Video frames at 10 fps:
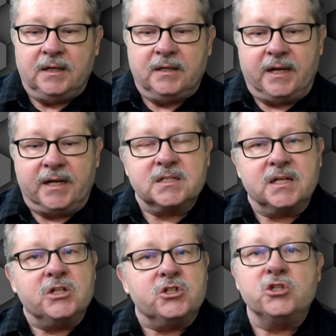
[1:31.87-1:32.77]
The next
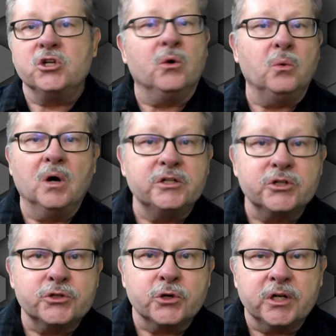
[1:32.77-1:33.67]
thing is you don't want
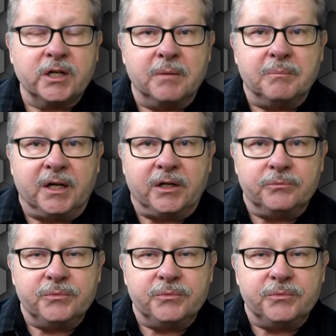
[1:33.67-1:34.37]
your shortcut menu.